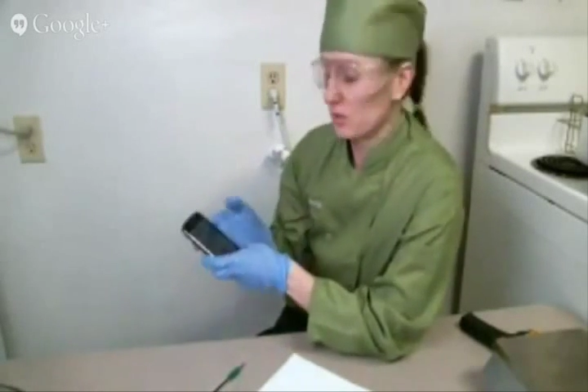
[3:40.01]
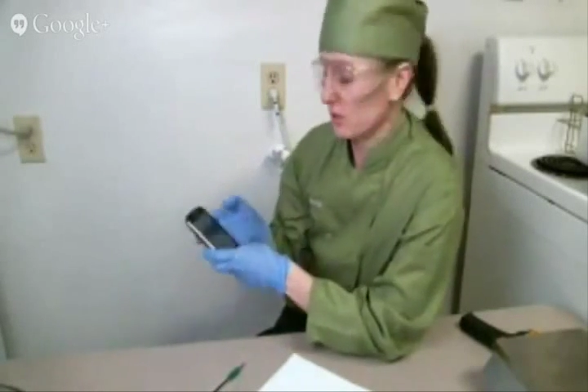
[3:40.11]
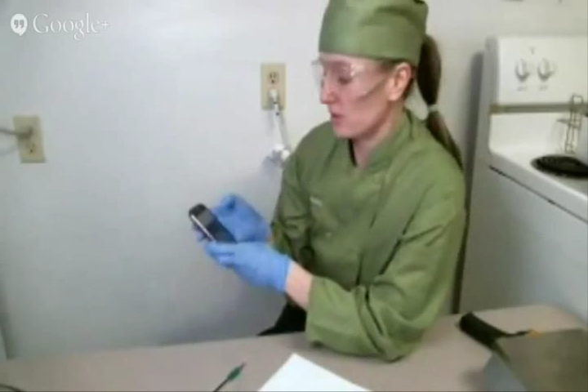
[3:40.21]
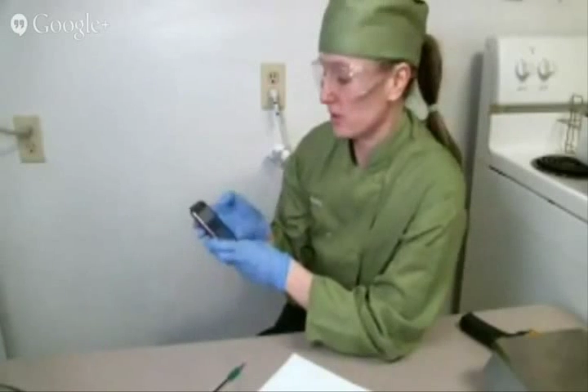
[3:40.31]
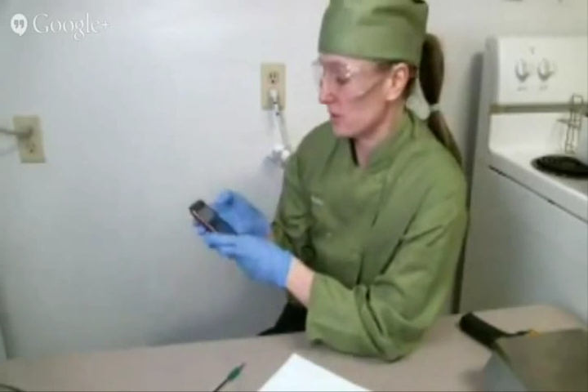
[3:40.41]

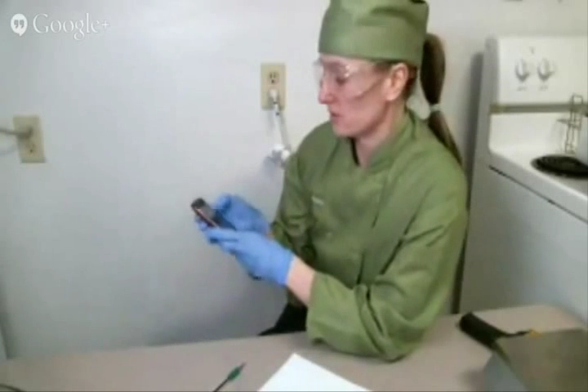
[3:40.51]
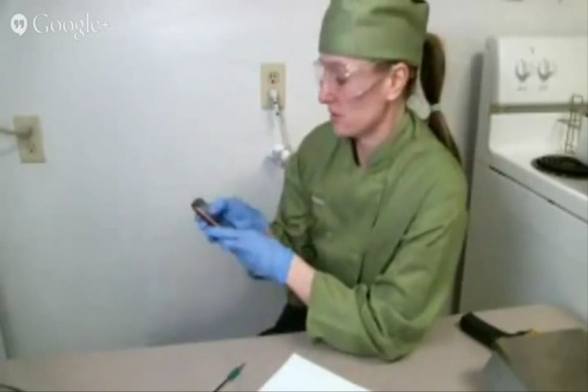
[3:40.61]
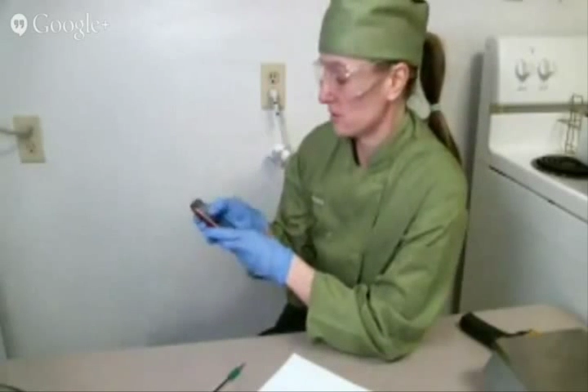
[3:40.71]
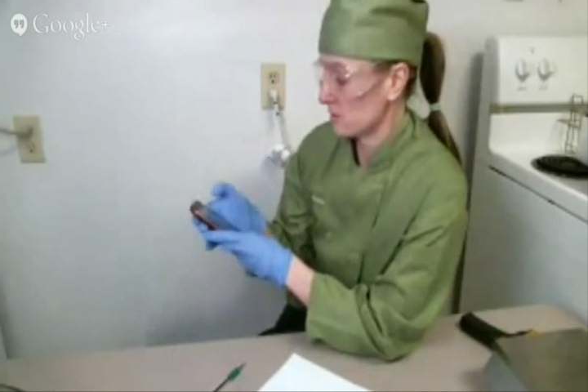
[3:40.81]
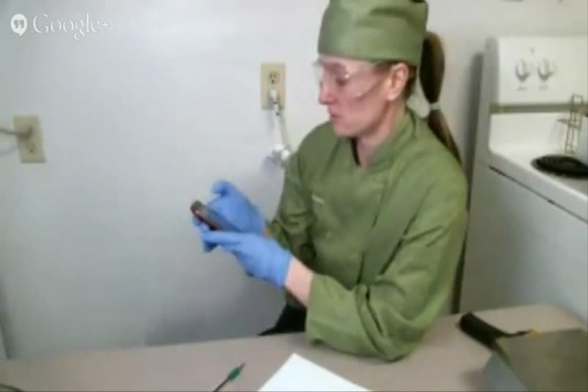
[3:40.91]
your
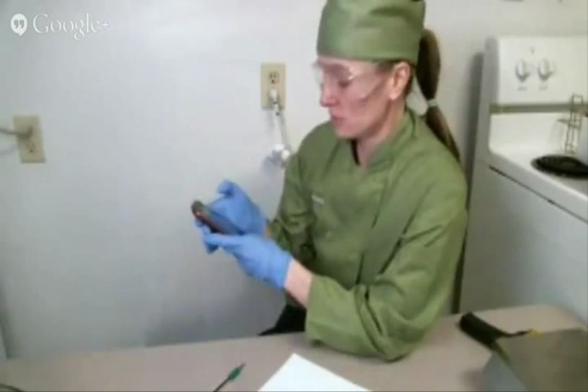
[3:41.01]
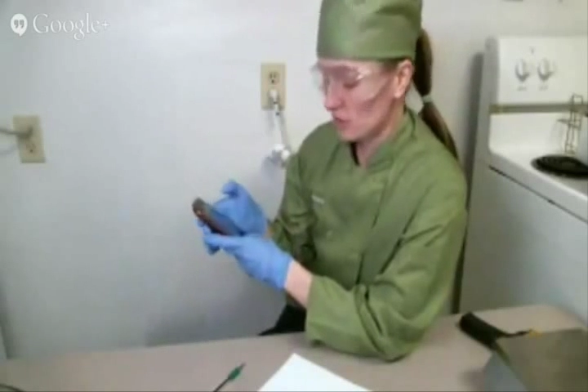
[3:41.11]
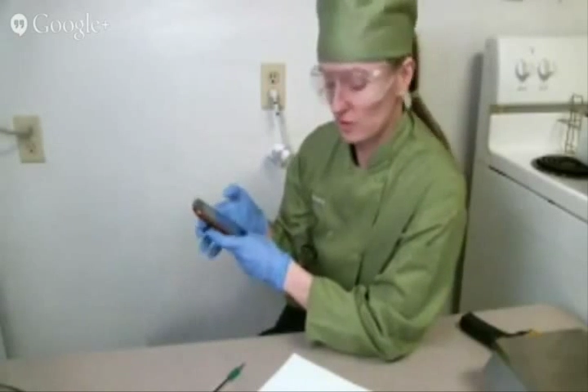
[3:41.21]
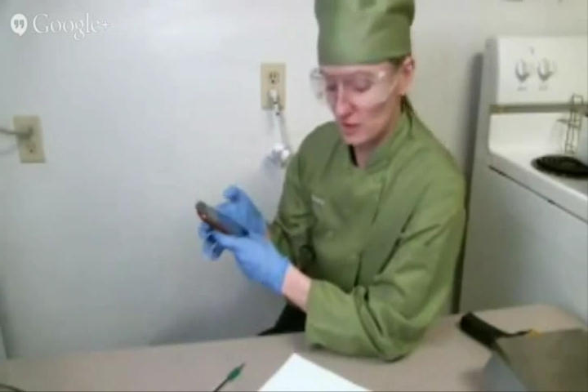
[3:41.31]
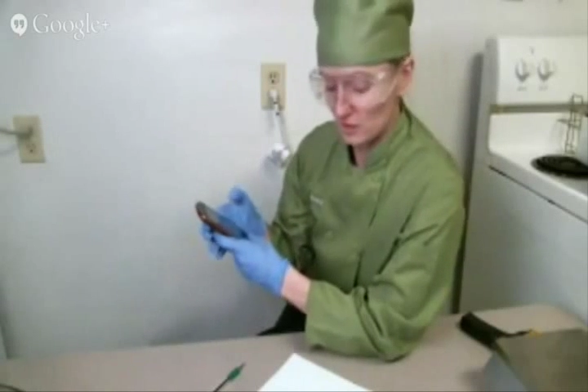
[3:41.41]

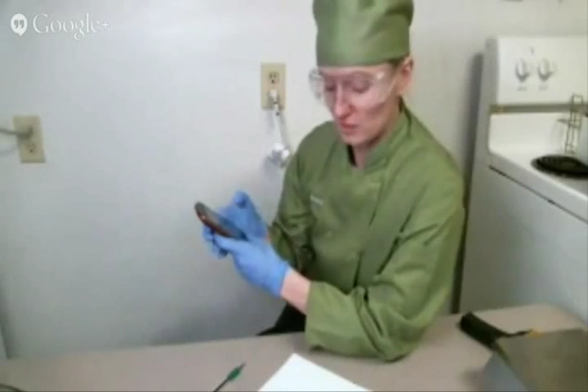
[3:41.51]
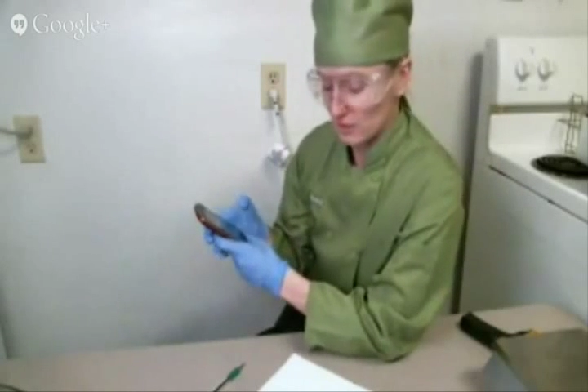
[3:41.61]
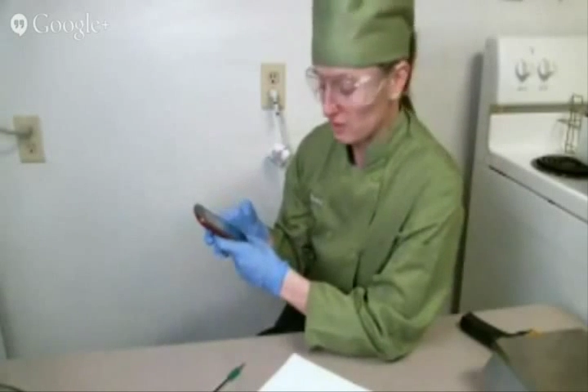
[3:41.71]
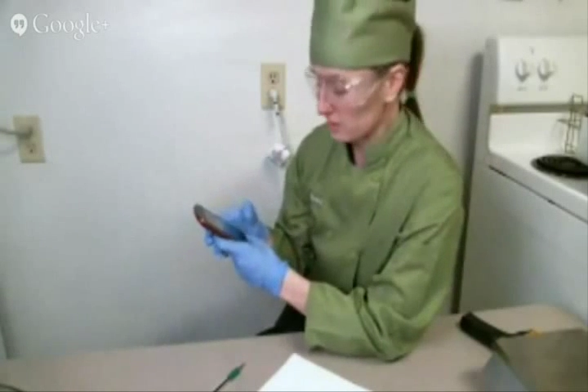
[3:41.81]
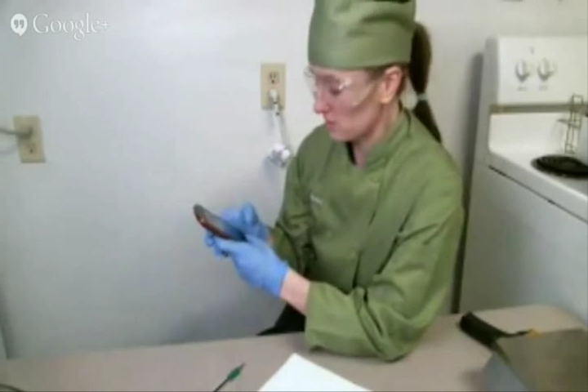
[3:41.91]

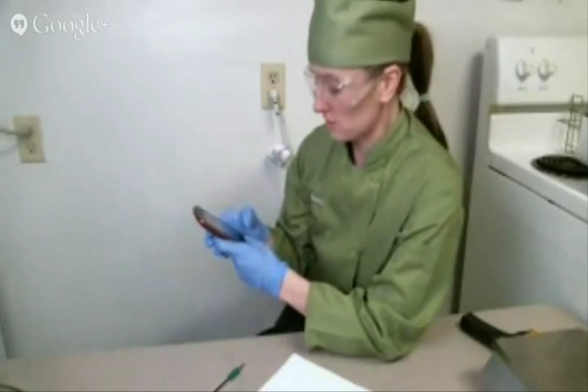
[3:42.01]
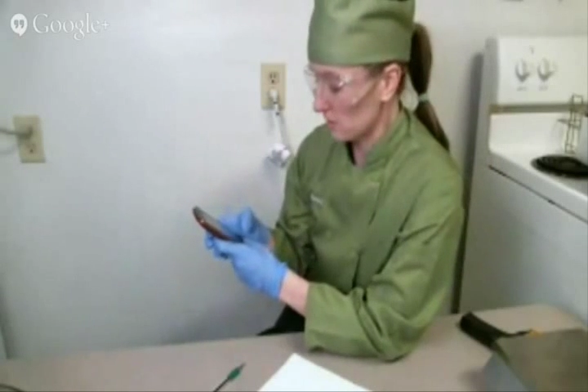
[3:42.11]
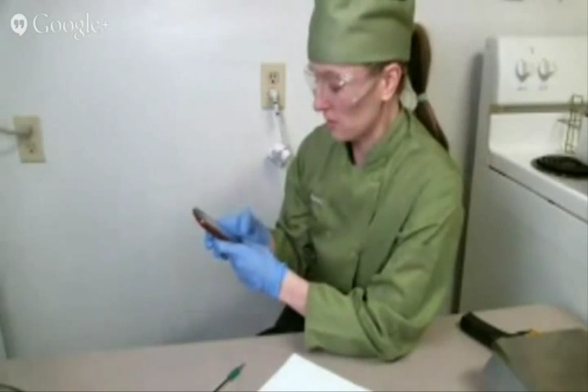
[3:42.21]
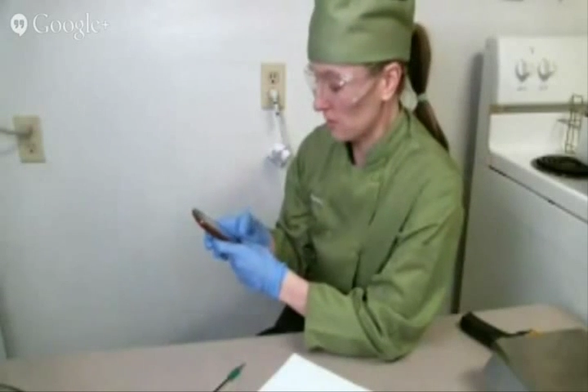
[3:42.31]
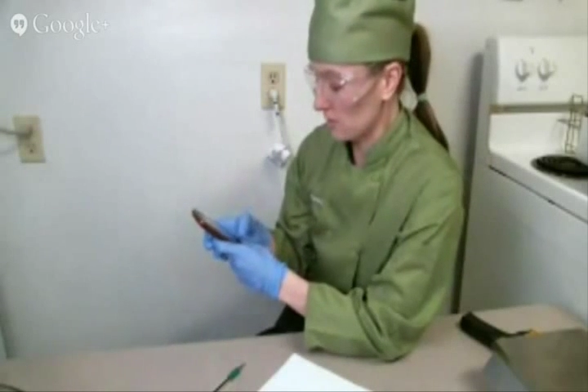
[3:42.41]
coconut oil.
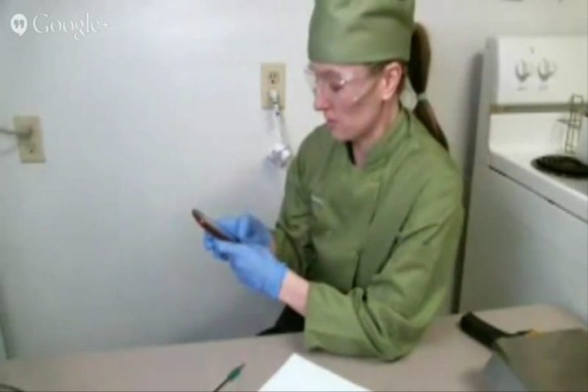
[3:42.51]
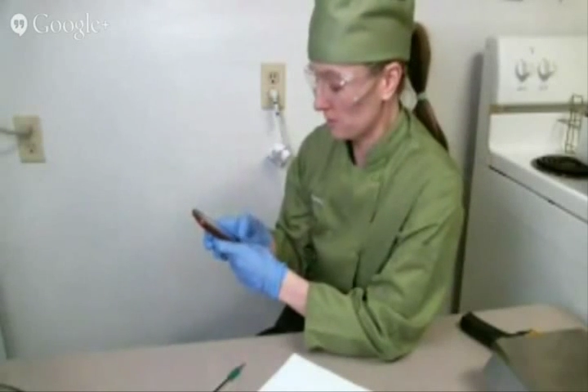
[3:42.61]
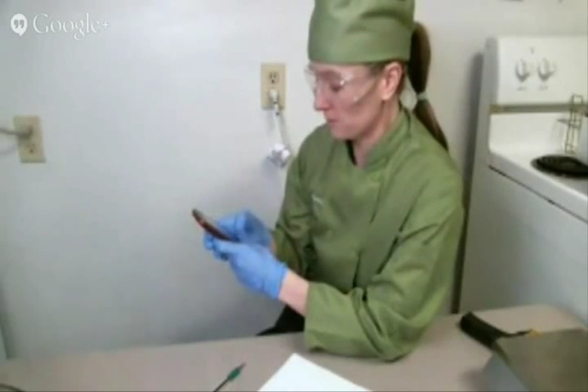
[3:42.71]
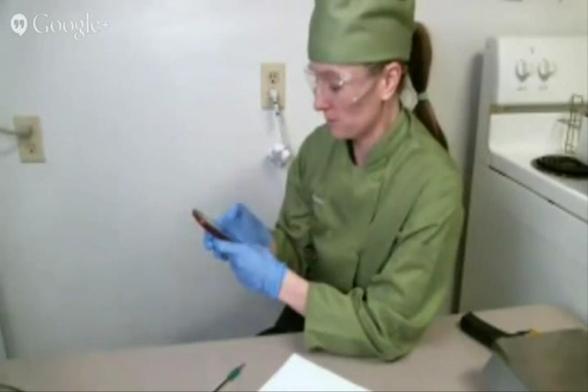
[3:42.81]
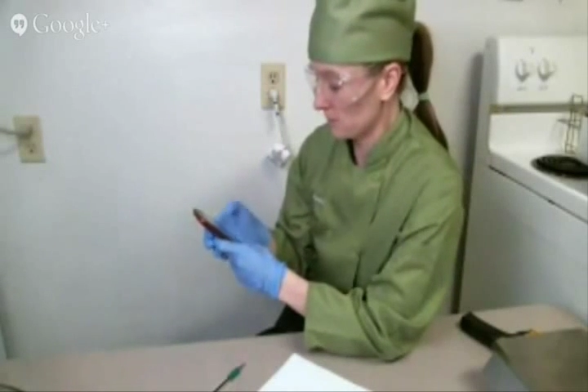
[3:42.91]
So